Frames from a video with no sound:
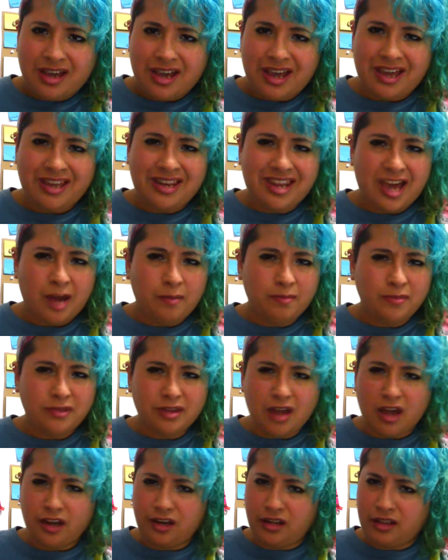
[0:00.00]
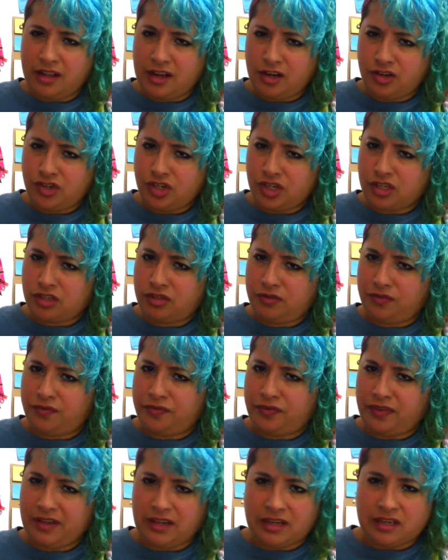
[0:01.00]
and I'm not allergic to
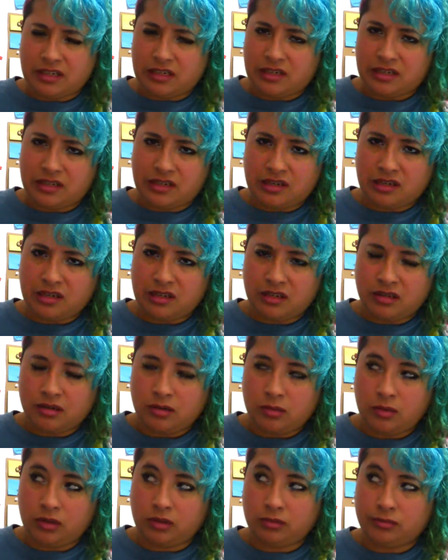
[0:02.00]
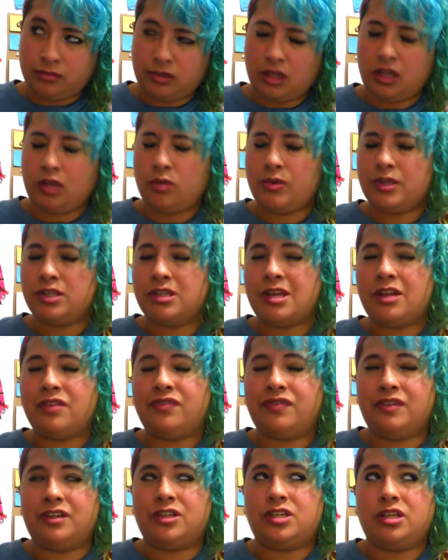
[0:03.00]
fish. Well, it was not
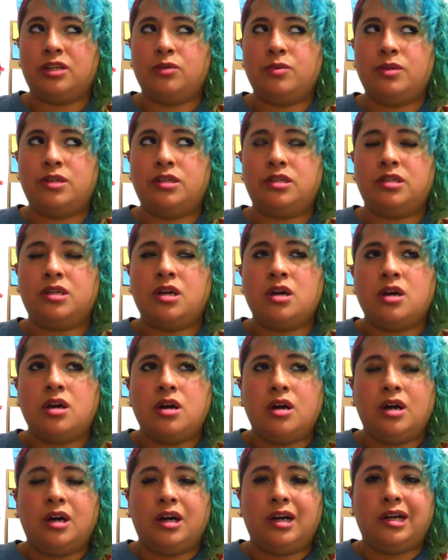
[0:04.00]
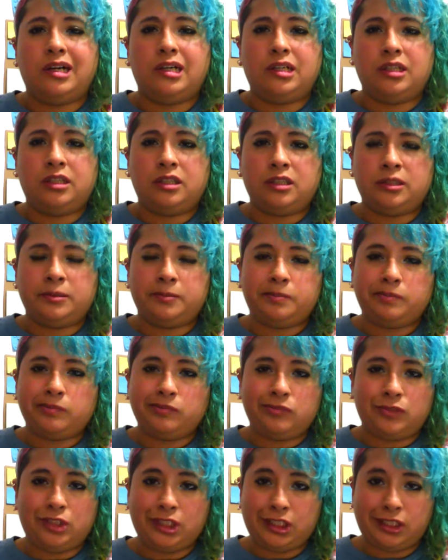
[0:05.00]
fish. It was
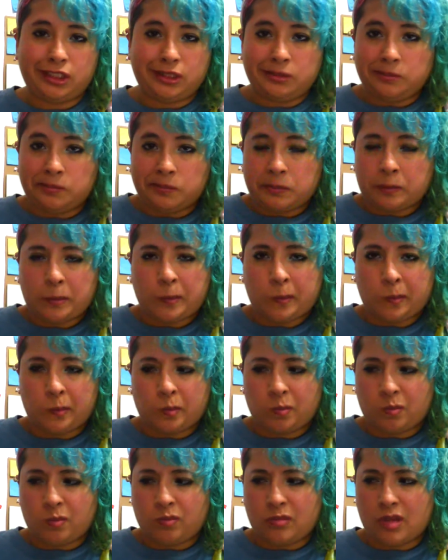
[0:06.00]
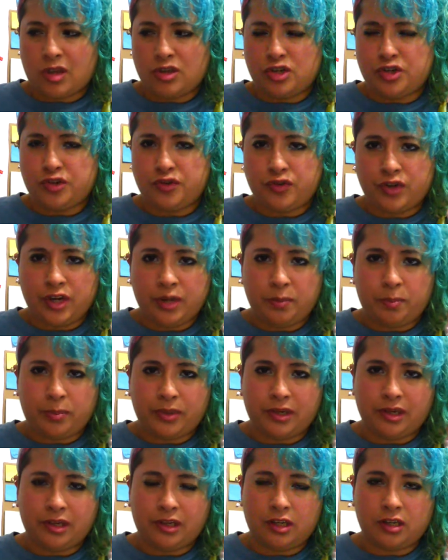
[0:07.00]
just a shrimp,
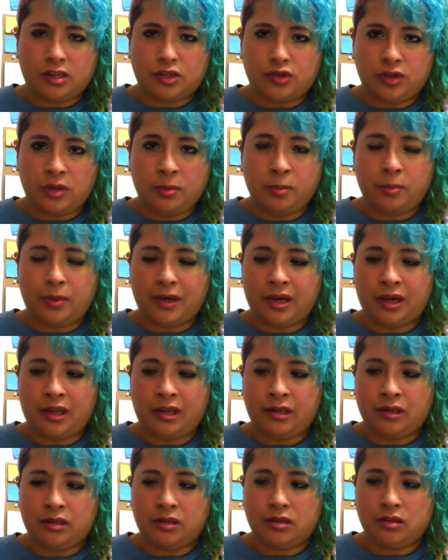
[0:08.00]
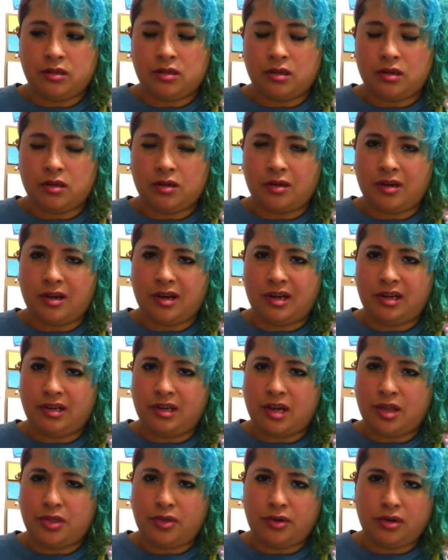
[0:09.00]
and
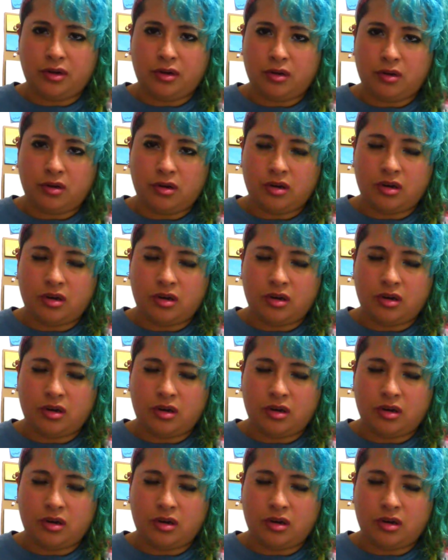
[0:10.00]
another